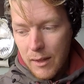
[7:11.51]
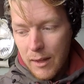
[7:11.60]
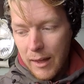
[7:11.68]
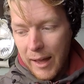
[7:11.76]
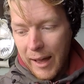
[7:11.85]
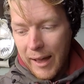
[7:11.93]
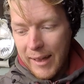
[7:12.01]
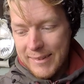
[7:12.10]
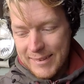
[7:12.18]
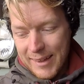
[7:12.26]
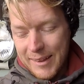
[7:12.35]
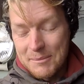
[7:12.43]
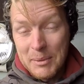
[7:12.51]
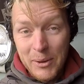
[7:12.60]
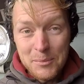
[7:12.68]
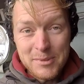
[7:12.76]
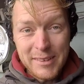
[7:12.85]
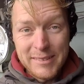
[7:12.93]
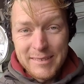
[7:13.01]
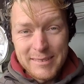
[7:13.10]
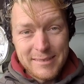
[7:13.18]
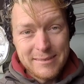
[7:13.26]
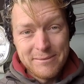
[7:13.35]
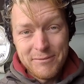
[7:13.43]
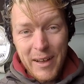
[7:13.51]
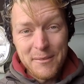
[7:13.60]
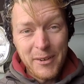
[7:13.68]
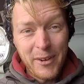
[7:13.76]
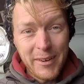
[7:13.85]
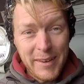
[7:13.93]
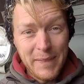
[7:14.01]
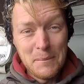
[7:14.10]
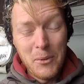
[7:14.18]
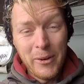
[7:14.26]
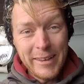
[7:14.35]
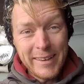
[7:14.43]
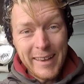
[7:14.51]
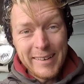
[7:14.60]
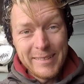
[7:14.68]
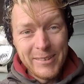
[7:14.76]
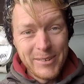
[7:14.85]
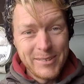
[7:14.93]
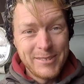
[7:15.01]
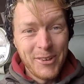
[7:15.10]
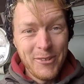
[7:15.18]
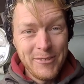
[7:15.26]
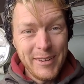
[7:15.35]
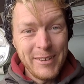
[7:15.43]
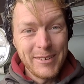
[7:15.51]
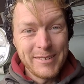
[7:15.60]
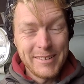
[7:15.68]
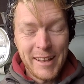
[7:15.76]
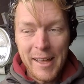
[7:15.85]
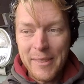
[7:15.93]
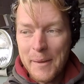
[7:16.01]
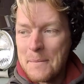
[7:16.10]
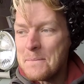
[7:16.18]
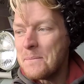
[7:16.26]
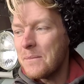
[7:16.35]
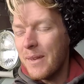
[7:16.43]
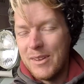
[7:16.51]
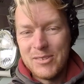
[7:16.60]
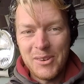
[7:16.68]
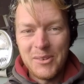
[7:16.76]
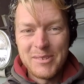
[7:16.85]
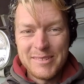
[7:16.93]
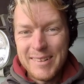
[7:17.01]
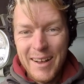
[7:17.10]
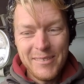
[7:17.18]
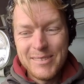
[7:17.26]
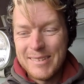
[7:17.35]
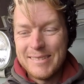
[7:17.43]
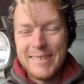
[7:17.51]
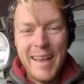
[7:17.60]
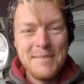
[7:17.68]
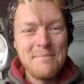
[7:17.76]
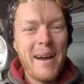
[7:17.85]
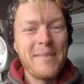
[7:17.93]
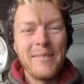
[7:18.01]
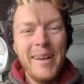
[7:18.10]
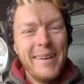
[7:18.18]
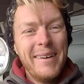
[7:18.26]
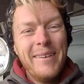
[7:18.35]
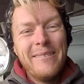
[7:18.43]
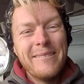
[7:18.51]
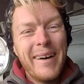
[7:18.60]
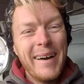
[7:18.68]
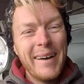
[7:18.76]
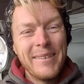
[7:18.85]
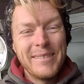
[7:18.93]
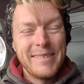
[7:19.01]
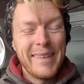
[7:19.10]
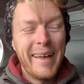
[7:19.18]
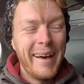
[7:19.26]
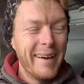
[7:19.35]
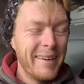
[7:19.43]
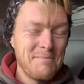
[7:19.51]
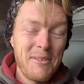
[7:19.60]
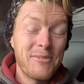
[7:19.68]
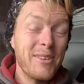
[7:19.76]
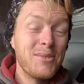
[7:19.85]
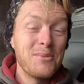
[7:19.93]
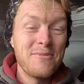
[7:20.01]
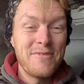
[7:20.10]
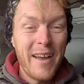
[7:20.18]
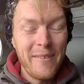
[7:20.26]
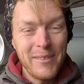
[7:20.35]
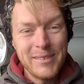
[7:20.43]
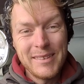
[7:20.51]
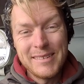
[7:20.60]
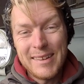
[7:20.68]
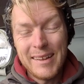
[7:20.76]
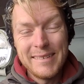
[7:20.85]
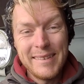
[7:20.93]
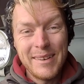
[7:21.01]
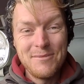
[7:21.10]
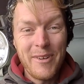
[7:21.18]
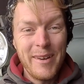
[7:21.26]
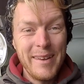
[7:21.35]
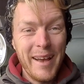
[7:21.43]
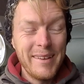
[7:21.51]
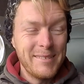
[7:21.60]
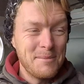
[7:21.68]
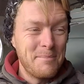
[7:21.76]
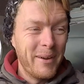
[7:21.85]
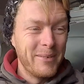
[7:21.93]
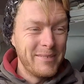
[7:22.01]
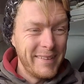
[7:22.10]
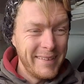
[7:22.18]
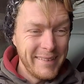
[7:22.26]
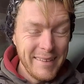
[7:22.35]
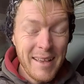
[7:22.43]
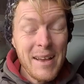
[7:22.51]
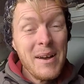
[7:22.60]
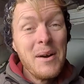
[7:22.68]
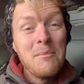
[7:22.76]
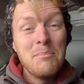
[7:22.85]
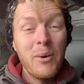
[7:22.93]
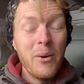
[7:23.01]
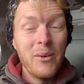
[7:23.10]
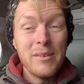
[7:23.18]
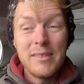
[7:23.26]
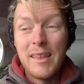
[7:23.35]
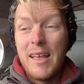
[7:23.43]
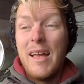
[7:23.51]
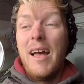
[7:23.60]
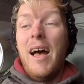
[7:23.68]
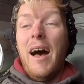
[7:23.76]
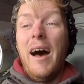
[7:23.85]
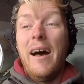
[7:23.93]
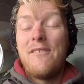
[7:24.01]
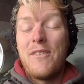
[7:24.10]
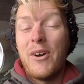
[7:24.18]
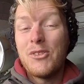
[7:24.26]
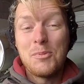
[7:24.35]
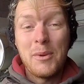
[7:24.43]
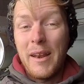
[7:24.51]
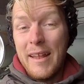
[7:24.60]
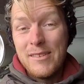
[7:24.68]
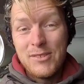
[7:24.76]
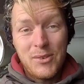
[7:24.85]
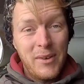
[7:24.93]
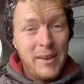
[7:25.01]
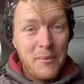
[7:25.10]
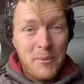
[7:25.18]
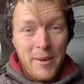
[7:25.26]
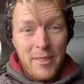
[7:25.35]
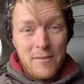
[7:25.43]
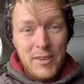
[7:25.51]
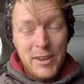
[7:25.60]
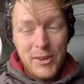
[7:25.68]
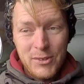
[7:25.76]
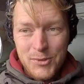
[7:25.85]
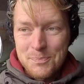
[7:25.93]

I'd been up since 5 o'clock in the morning getting those 2 videos together. And so I was a dead man while I was there. And my friends were very understanding and very nice about it. But I forgot to put an end screen on one of the videos.